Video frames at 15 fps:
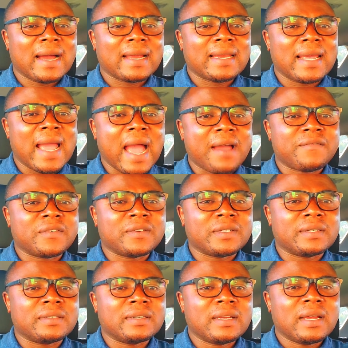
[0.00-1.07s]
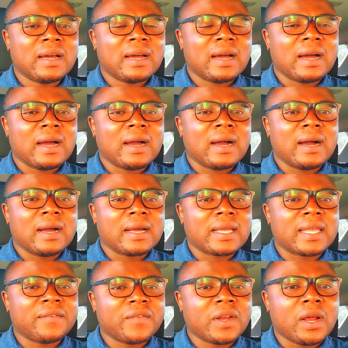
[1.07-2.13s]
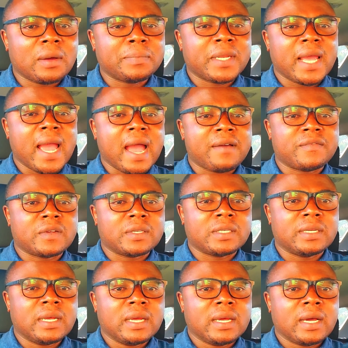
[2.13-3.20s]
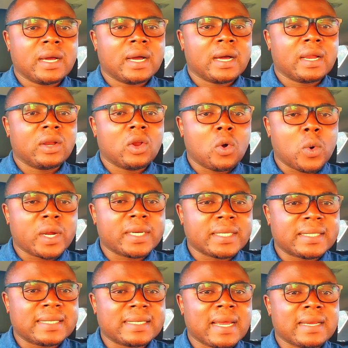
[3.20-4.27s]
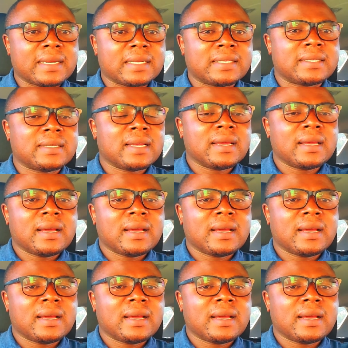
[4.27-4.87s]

They haven't given up. They haven't lowered the standards.